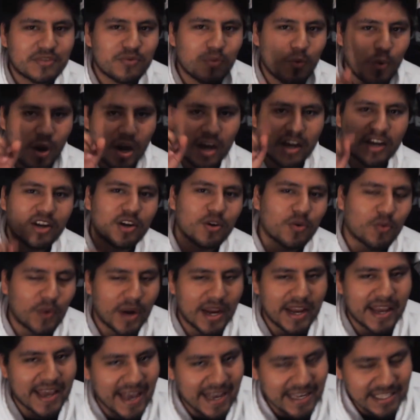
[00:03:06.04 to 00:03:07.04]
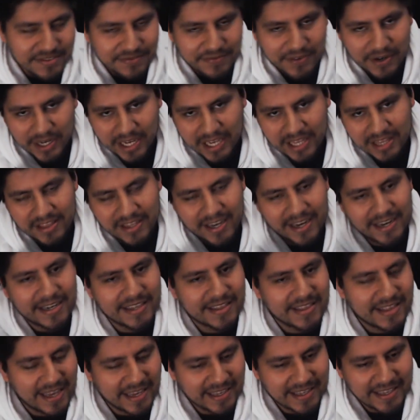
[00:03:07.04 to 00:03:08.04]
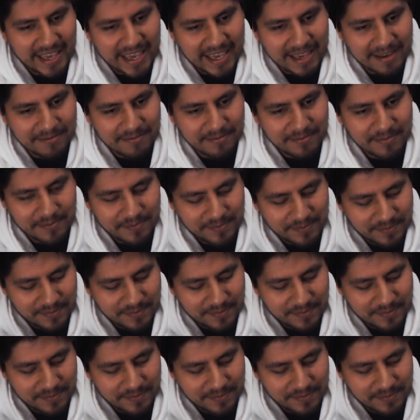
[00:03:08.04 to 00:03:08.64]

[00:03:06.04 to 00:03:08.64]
is one great ass fucking line in that game.